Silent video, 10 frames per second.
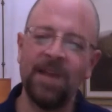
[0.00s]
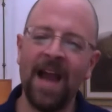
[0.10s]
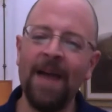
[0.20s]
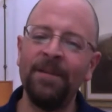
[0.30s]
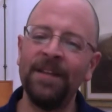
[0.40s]

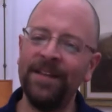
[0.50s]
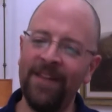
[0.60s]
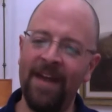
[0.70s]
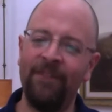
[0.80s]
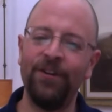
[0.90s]
I believe
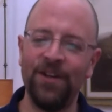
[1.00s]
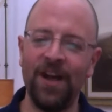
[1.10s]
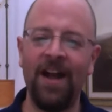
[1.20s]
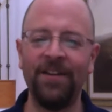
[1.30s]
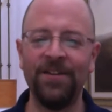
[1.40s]
every
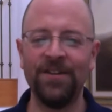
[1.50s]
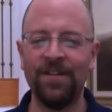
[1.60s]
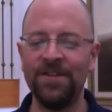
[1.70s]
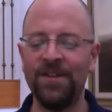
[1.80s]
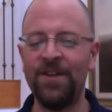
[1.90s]
child
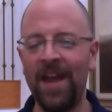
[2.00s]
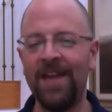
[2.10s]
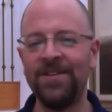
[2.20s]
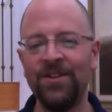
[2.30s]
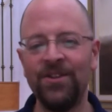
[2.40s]
deserves a
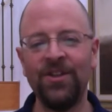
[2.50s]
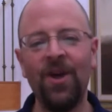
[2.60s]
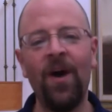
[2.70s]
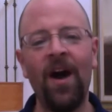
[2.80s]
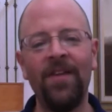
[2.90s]
chance to
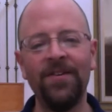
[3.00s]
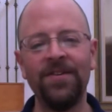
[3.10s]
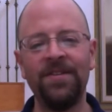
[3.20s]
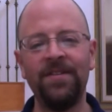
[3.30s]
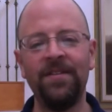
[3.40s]
show
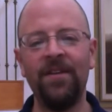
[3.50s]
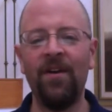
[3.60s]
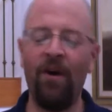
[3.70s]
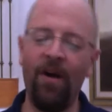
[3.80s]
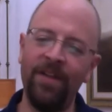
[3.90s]
others
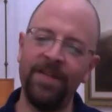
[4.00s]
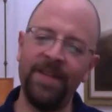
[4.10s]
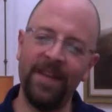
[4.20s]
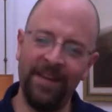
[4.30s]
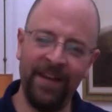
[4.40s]
all that
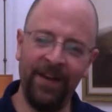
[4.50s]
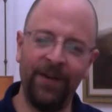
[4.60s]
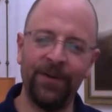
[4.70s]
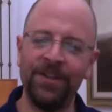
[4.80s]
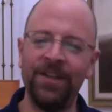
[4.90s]
he
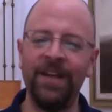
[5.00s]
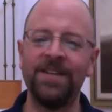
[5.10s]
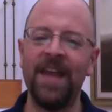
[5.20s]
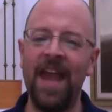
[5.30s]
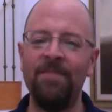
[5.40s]
or she is
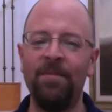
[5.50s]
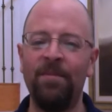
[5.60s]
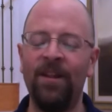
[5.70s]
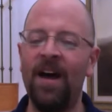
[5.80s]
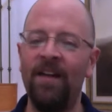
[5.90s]

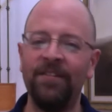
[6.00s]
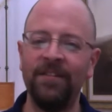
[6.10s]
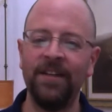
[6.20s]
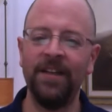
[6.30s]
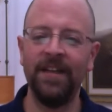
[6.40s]
capable of.
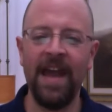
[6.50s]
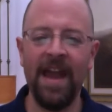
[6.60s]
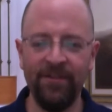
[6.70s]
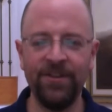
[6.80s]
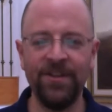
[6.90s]

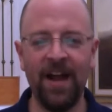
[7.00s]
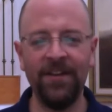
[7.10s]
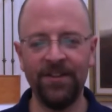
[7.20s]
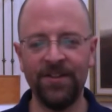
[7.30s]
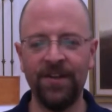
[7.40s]
Every child
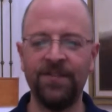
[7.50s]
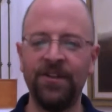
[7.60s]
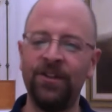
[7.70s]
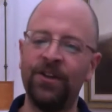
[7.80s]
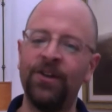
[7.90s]
deserves to
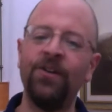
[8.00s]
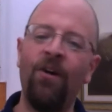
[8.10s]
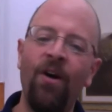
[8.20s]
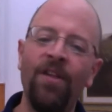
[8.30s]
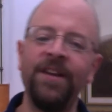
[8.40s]
learn
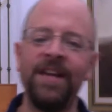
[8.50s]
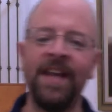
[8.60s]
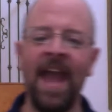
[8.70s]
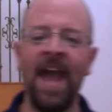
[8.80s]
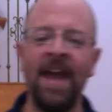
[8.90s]
all that he
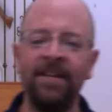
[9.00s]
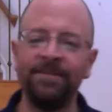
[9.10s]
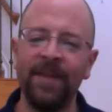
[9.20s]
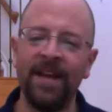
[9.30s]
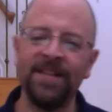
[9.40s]
can,
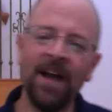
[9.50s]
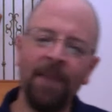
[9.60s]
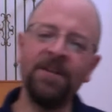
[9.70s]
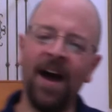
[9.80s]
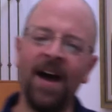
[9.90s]
and it's
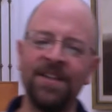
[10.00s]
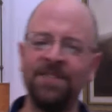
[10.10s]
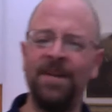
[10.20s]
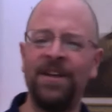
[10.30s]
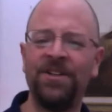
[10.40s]
up to us
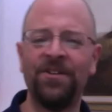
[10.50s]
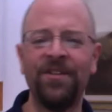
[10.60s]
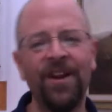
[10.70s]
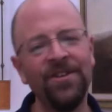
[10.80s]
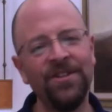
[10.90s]
to make sure
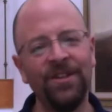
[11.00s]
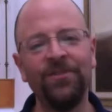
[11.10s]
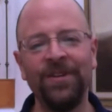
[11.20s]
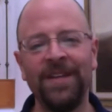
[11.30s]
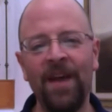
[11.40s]
that our
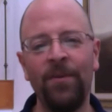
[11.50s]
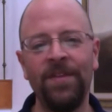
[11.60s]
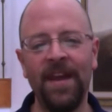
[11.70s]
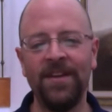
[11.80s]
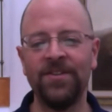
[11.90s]
children get what
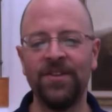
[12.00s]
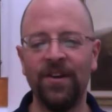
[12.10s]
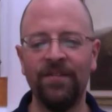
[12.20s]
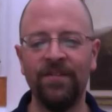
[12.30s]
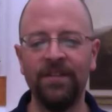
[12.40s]
they
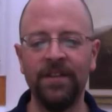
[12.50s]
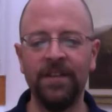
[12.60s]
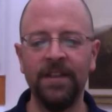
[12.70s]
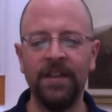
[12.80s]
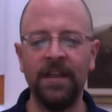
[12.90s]
deserve.
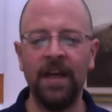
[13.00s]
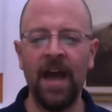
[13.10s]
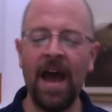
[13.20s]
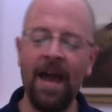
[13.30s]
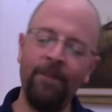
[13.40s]

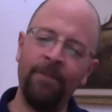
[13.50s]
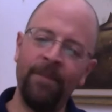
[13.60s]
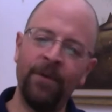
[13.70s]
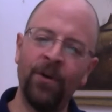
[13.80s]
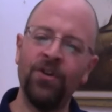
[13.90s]
I
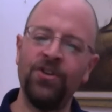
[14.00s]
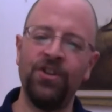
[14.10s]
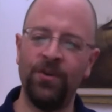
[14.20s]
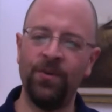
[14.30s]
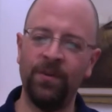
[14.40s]
urge you,